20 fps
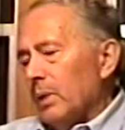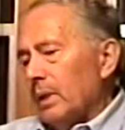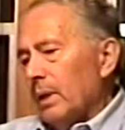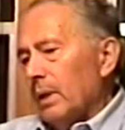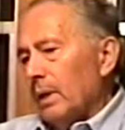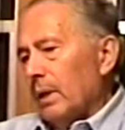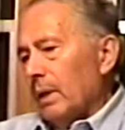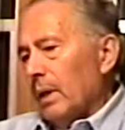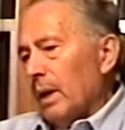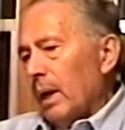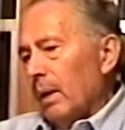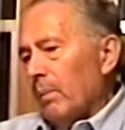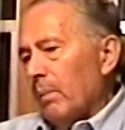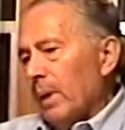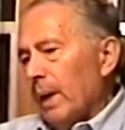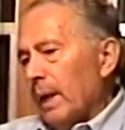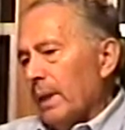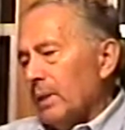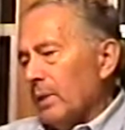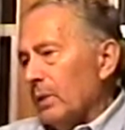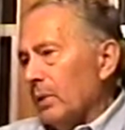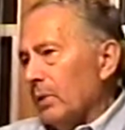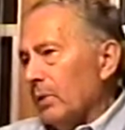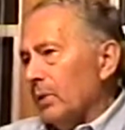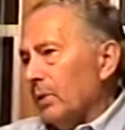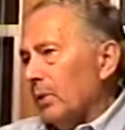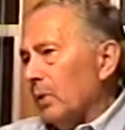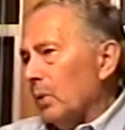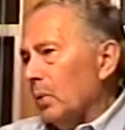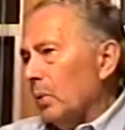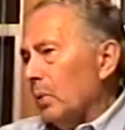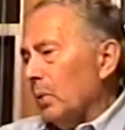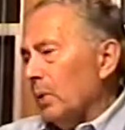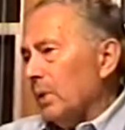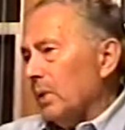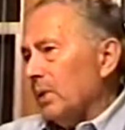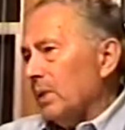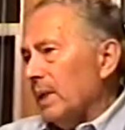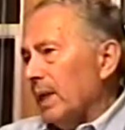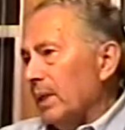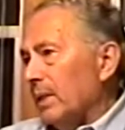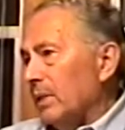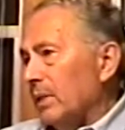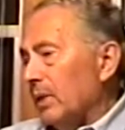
the ambassador to the court of St.